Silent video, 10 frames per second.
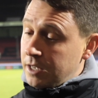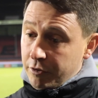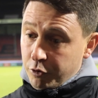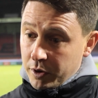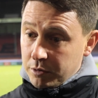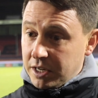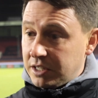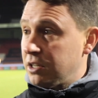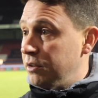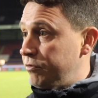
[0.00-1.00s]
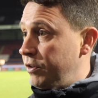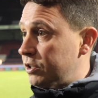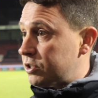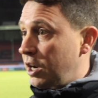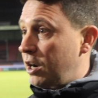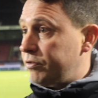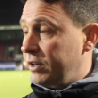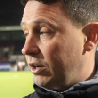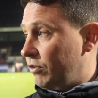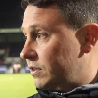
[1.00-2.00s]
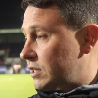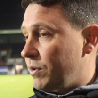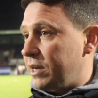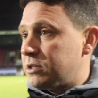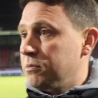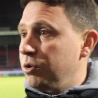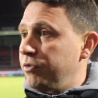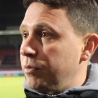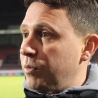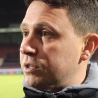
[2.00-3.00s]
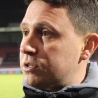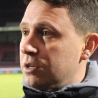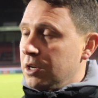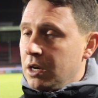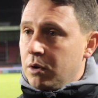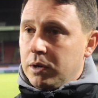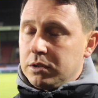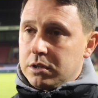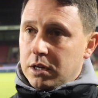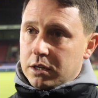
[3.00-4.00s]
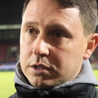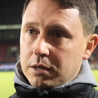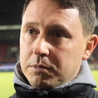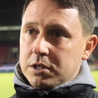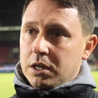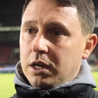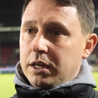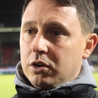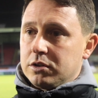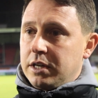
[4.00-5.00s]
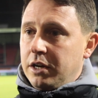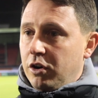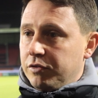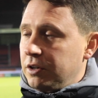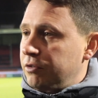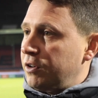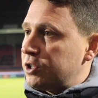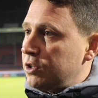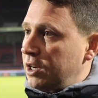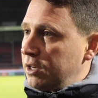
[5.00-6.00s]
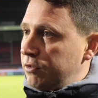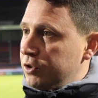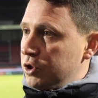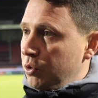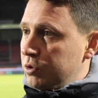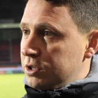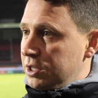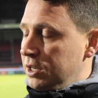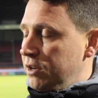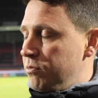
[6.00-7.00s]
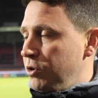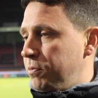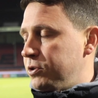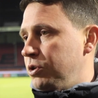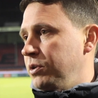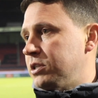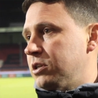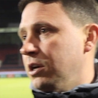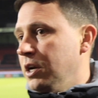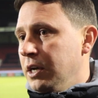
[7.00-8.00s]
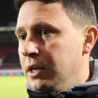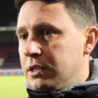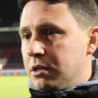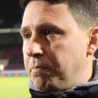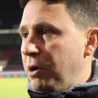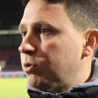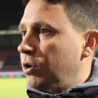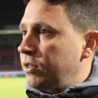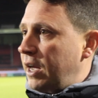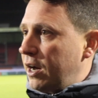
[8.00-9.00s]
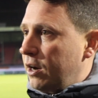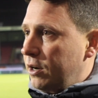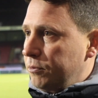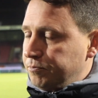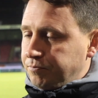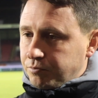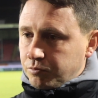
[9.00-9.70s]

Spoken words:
Yeah, I thought he was excellent first half, and then obviously we had to move him once Jamie Turley got sent off. So I was frustrated for Jordan because it didn't give him an opportunity to build on that